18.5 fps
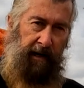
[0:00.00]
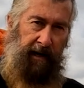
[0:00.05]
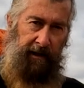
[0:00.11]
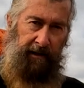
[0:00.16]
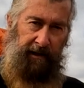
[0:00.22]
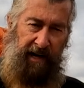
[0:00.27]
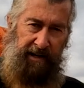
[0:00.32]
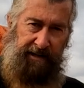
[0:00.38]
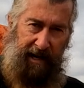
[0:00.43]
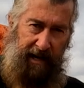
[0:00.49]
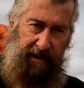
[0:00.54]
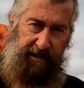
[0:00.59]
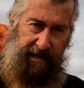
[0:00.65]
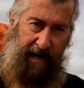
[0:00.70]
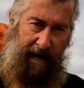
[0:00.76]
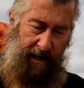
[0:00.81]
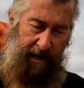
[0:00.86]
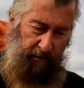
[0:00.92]
Unless that
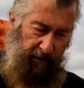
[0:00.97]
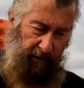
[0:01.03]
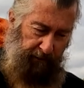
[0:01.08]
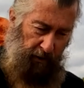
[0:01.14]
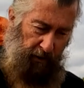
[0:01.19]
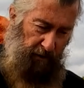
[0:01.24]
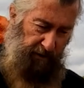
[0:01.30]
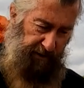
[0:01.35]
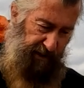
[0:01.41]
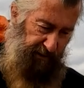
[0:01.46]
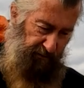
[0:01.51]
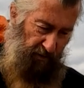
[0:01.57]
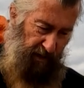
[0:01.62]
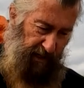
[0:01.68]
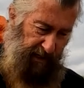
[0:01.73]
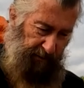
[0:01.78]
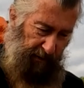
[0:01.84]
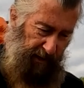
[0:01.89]
table of yours is
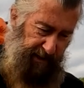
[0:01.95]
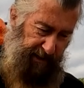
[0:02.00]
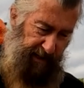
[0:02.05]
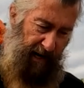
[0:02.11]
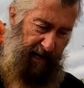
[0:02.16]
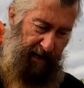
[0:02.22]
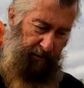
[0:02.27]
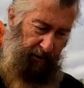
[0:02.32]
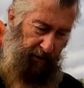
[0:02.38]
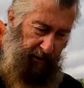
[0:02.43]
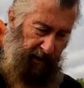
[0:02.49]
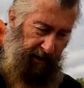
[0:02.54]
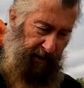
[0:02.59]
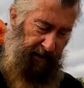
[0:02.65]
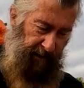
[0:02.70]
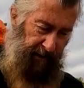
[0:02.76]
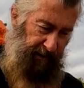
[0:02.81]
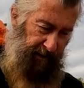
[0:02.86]
reasonably stable,
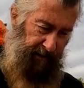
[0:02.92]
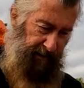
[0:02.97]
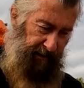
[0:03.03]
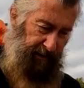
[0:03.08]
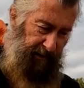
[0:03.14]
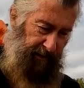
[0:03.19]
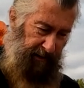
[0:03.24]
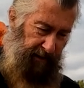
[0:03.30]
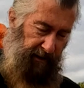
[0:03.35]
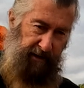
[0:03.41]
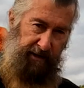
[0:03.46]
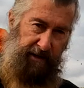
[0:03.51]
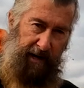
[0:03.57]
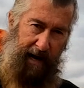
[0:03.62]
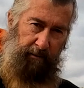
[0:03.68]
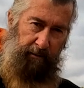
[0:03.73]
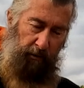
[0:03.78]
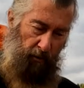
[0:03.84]
the
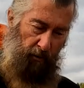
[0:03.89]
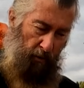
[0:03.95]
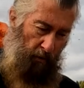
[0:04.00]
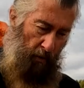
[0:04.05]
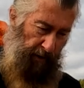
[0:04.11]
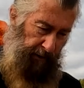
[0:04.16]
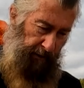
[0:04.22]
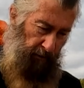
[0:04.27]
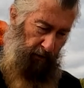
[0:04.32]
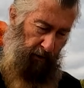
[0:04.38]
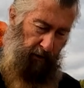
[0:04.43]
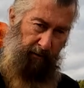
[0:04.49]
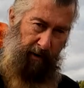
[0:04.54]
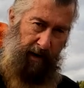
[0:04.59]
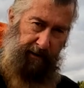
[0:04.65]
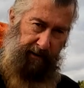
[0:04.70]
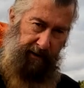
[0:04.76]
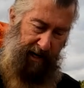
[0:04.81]
table will wander all
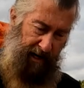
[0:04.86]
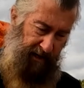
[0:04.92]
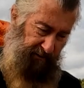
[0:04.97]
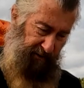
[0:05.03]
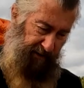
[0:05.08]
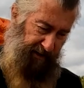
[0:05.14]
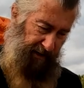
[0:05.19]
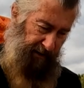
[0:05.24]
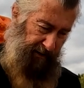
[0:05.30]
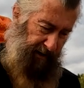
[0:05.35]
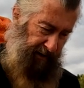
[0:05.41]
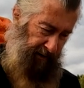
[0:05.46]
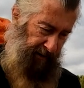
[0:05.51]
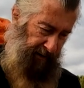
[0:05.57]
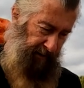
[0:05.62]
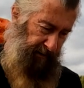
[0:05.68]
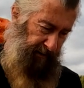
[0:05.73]
around the countryside.